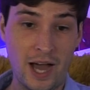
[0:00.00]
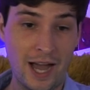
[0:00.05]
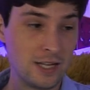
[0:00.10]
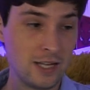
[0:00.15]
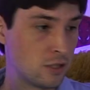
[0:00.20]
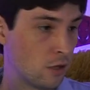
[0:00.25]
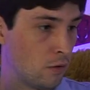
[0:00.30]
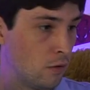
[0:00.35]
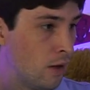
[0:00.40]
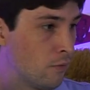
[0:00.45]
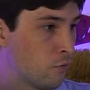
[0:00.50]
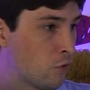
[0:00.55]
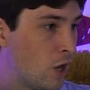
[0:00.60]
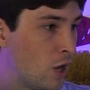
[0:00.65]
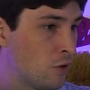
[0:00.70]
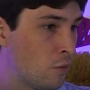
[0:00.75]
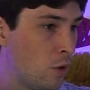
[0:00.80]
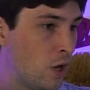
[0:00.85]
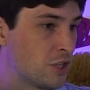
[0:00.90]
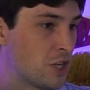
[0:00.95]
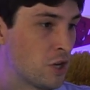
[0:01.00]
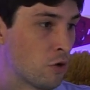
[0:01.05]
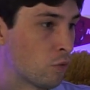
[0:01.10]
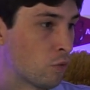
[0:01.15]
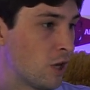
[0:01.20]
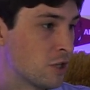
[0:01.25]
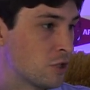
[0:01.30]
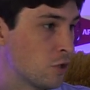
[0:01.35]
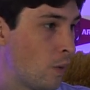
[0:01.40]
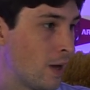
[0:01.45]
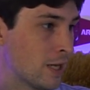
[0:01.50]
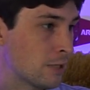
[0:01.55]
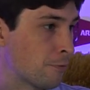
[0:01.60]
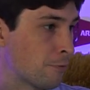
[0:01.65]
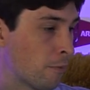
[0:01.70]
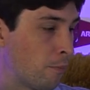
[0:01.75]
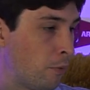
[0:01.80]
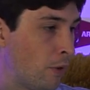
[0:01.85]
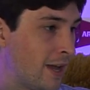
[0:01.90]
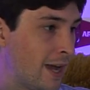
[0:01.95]
I used to love watching Russell
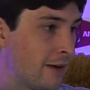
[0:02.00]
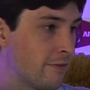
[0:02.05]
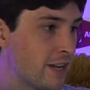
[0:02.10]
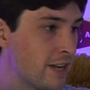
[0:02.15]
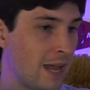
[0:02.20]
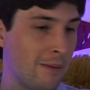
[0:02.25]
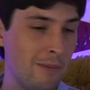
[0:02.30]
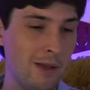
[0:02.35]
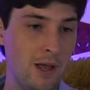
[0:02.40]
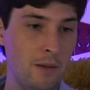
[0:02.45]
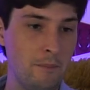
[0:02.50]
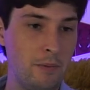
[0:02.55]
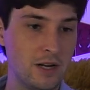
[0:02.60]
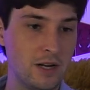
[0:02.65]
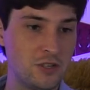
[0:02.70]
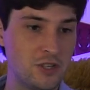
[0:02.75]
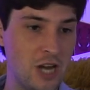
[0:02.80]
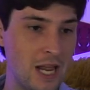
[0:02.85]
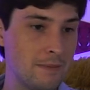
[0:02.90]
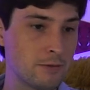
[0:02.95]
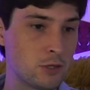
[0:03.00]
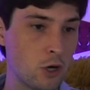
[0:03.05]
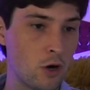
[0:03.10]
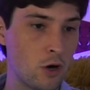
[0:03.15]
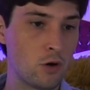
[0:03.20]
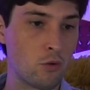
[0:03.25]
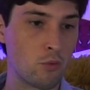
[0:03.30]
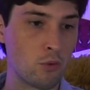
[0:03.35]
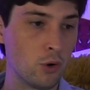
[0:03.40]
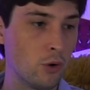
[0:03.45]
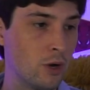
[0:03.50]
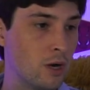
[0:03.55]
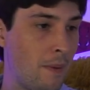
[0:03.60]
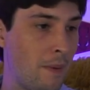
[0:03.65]
Westbrook play every game. But James Harden ruined